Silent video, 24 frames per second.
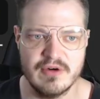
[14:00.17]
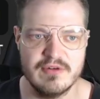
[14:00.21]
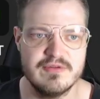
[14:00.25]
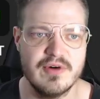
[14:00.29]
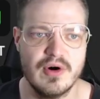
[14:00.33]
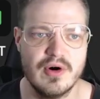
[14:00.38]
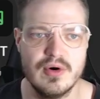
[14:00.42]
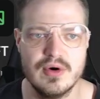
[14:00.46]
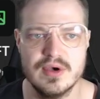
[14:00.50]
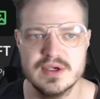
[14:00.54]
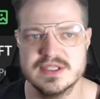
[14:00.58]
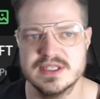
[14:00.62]

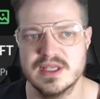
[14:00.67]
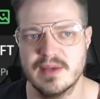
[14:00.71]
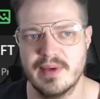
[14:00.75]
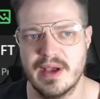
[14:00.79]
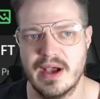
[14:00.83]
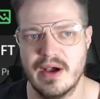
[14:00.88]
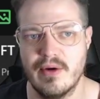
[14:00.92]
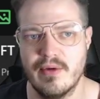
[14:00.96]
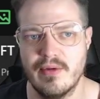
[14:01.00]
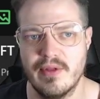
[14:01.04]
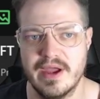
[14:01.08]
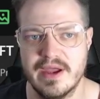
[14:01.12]
focused
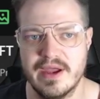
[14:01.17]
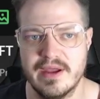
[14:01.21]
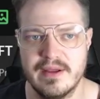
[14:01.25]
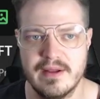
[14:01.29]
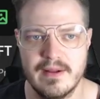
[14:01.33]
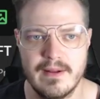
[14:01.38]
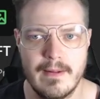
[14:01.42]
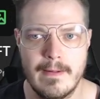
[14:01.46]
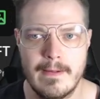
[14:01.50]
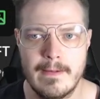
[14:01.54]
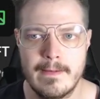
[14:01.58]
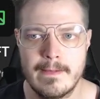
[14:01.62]
about,
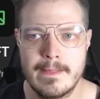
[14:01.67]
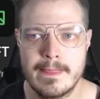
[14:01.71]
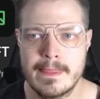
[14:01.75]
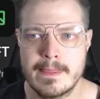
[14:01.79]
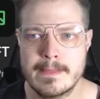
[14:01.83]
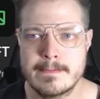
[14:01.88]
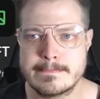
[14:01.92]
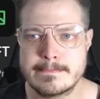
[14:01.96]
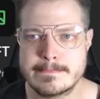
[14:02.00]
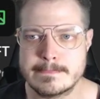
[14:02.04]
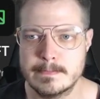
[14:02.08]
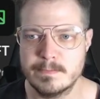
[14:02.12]
like,
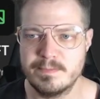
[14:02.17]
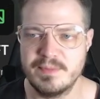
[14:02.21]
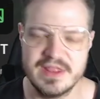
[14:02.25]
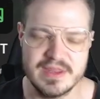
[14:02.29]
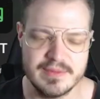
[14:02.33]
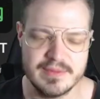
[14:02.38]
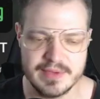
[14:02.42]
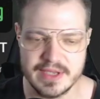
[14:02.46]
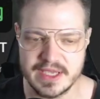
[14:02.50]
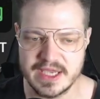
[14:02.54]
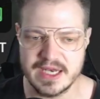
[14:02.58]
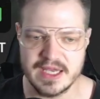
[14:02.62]
in
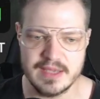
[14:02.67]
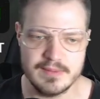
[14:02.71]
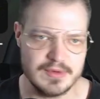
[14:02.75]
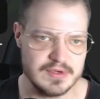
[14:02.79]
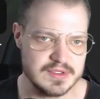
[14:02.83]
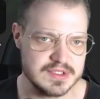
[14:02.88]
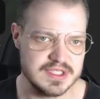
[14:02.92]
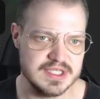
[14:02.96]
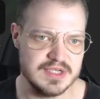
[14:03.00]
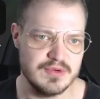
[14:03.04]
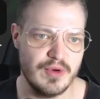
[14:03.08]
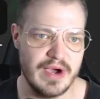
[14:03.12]
the beginning,
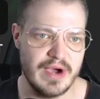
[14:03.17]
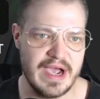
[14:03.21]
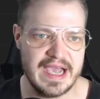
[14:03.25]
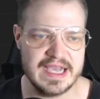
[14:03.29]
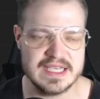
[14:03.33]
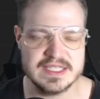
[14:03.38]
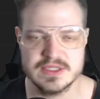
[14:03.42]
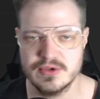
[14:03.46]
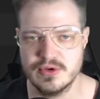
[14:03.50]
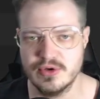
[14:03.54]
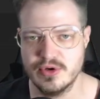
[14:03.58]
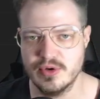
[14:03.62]
mostly
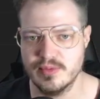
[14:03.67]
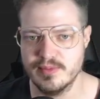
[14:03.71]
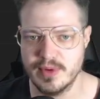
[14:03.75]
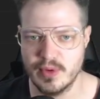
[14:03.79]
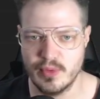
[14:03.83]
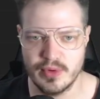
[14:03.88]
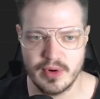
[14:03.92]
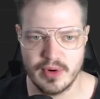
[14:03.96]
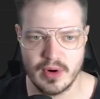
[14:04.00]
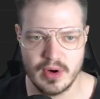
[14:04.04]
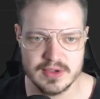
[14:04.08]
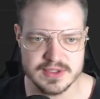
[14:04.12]
Waxel,
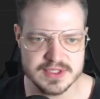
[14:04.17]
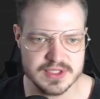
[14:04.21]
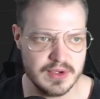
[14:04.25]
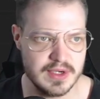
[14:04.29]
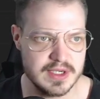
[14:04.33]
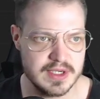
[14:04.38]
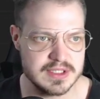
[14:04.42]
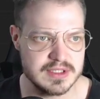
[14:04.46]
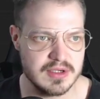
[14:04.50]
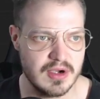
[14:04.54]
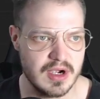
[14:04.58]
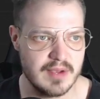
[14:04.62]
but we're also
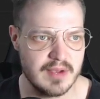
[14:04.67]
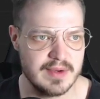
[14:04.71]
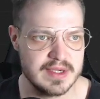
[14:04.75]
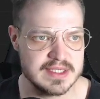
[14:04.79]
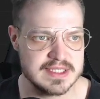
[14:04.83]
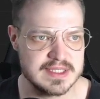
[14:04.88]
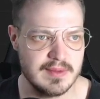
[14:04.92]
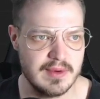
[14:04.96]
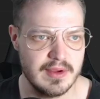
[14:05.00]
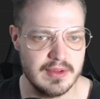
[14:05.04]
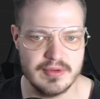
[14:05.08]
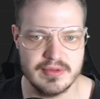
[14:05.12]
going to talk about
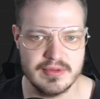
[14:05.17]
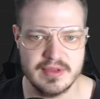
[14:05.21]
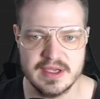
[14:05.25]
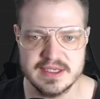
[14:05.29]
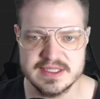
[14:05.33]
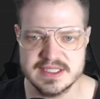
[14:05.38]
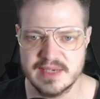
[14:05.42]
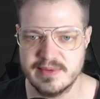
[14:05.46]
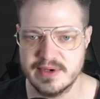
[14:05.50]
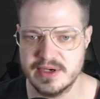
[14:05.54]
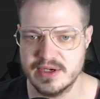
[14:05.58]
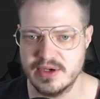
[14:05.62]
some other
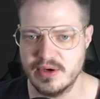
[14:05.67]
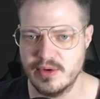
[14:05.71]
things that have been